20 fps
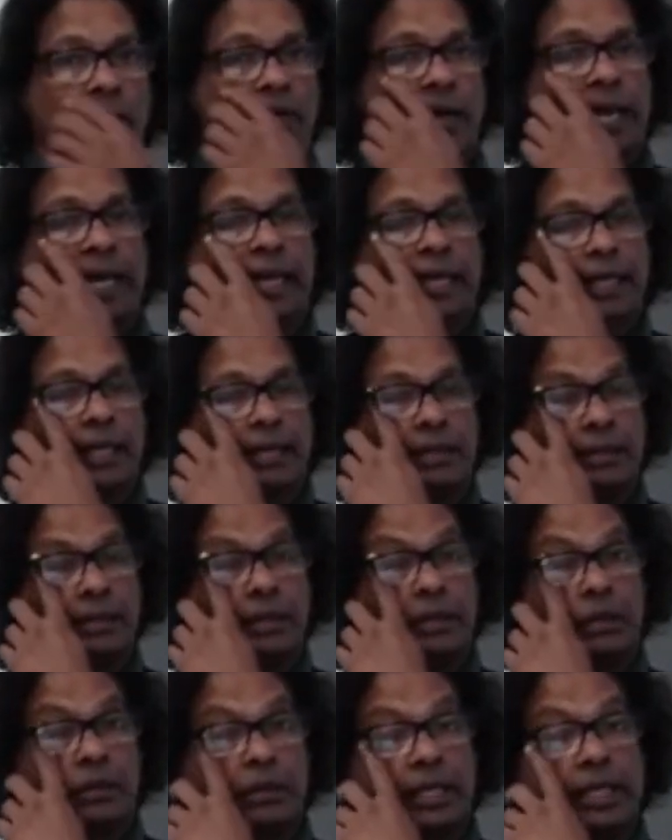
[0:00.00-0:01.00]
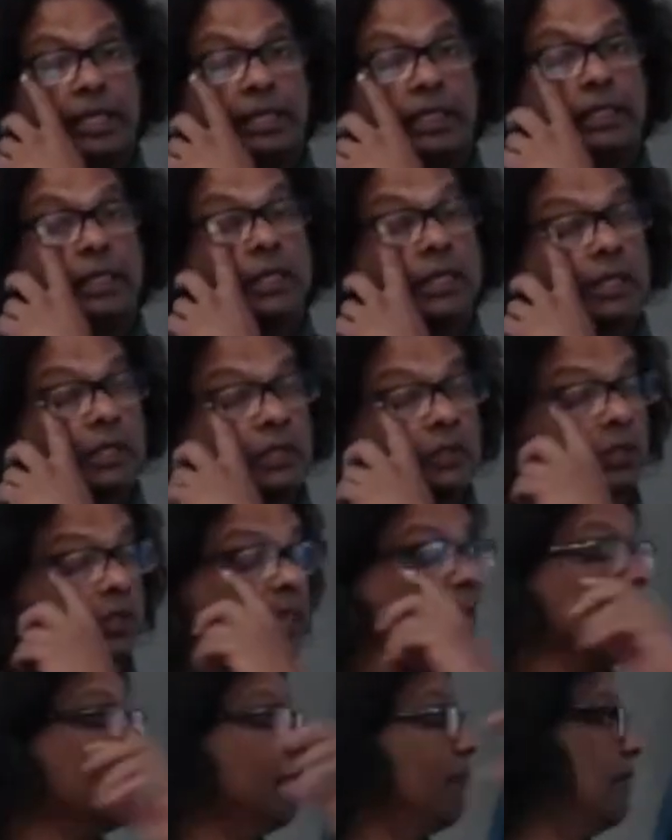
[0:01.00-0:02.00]
ranking okay so
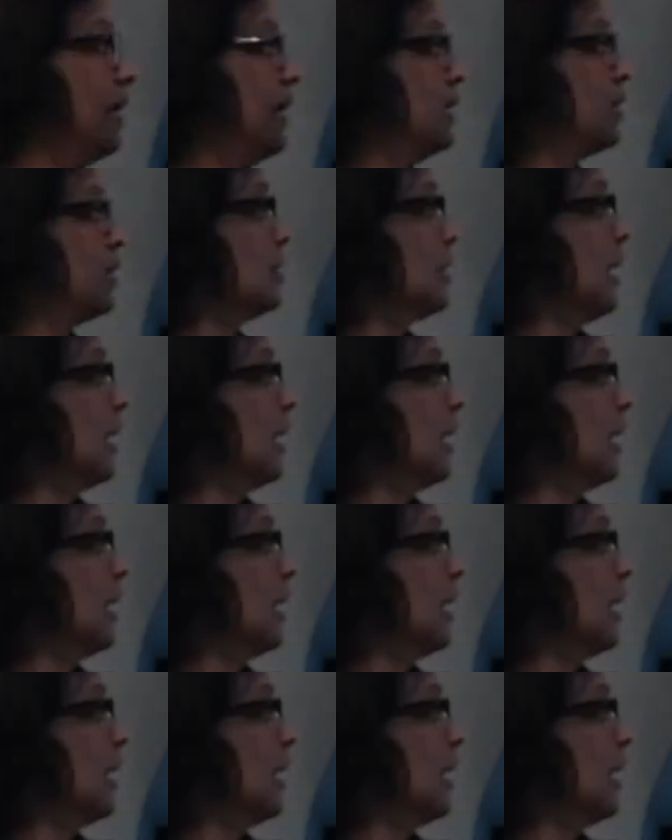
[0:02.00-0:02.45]
think of it as,